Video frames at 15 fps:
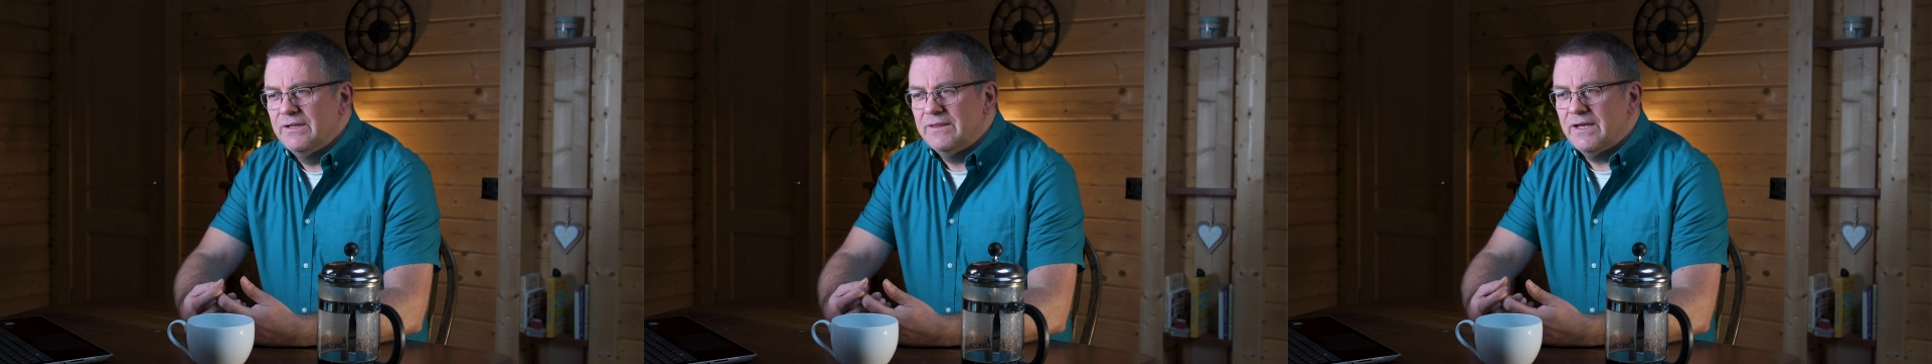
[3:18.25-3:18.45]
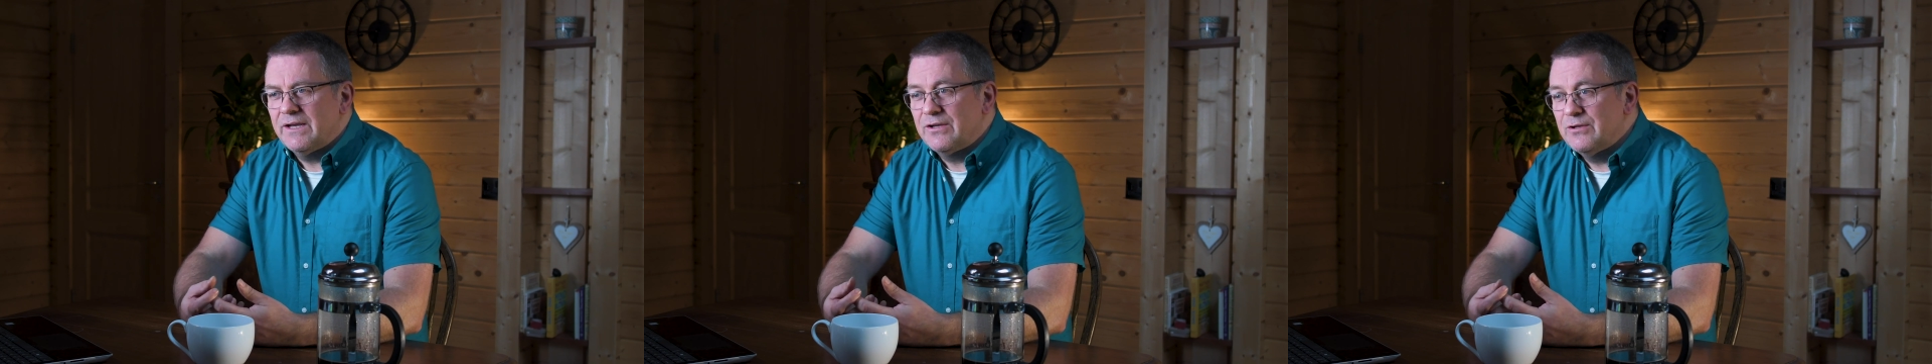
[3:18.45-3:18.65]

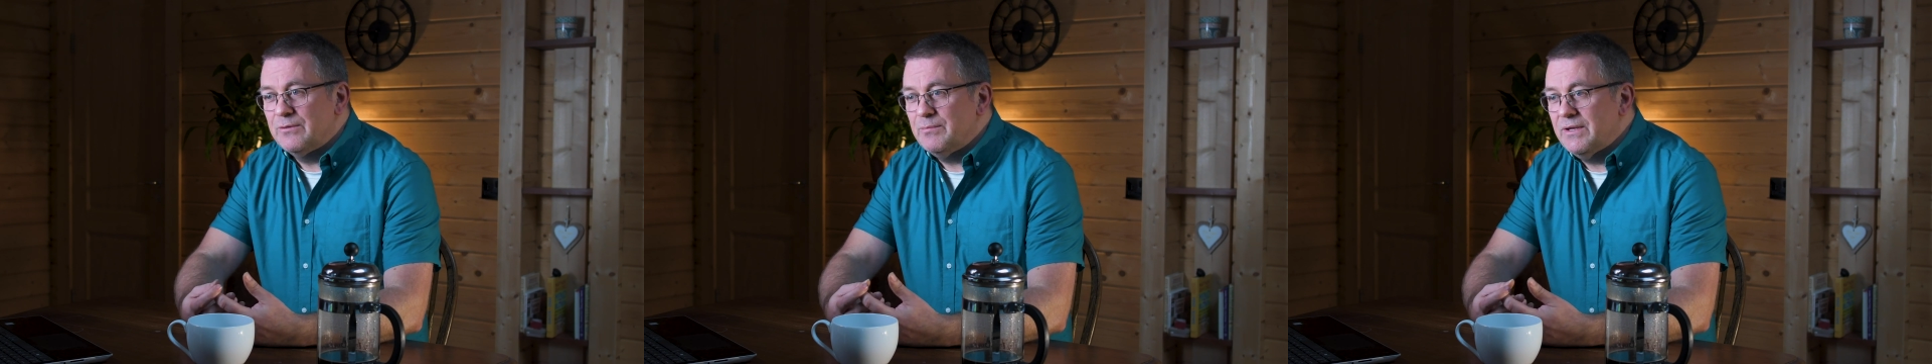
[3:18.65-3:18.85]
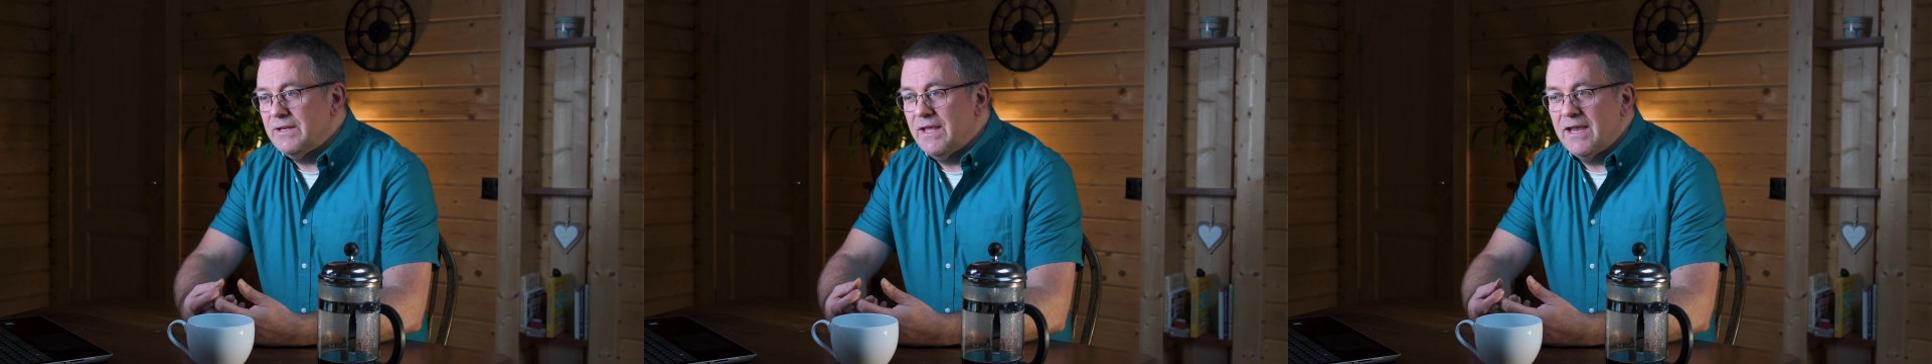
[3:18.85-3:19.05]
That
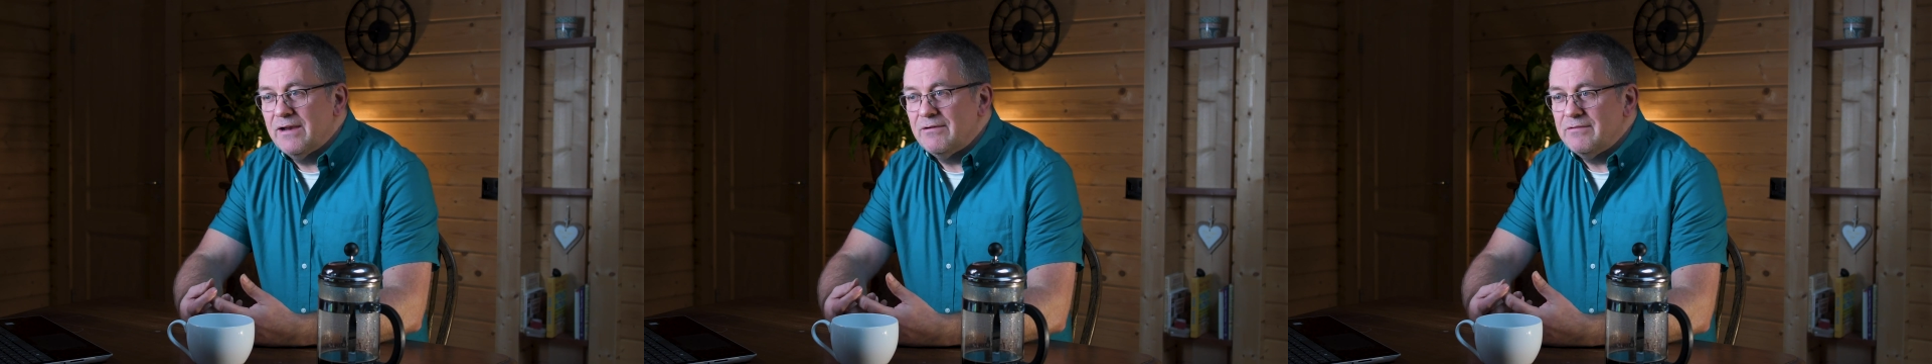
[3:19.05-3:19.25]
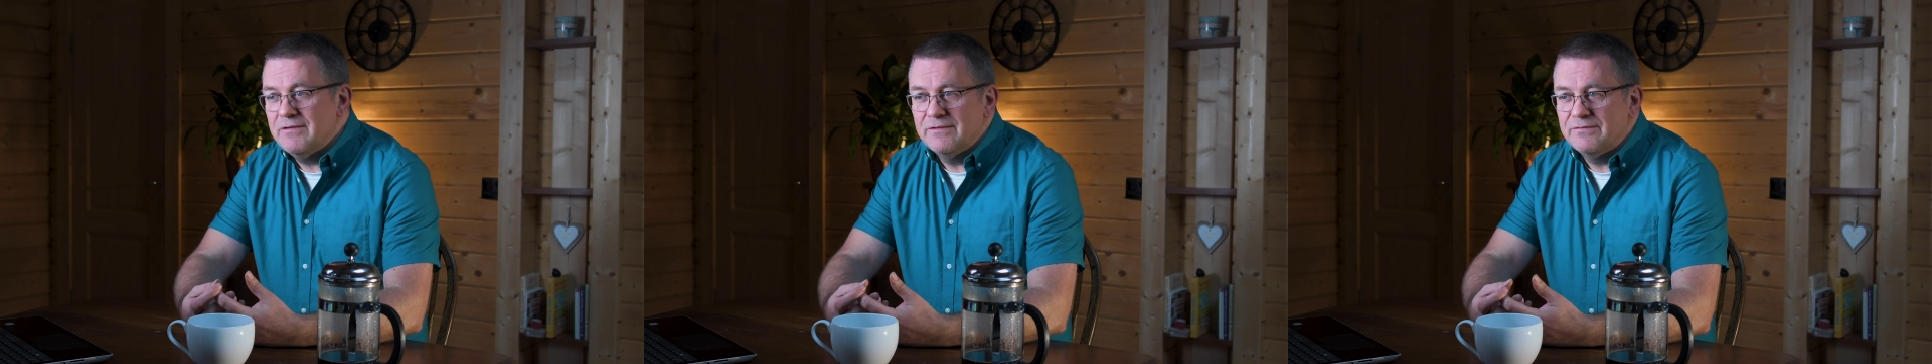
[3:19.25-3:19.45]
could be an
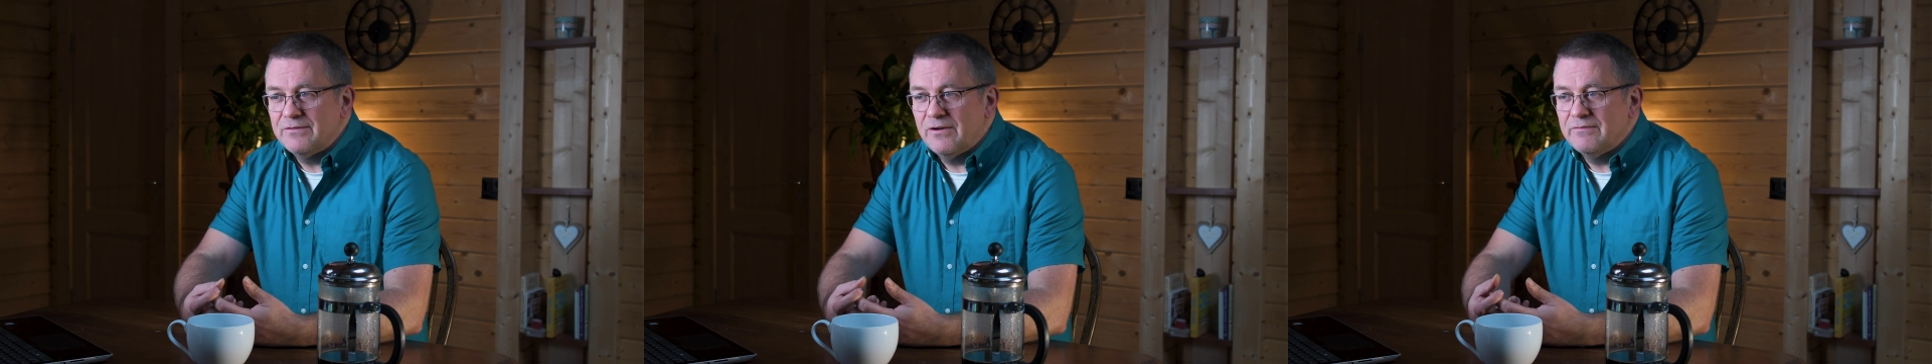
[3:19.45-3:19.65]
area of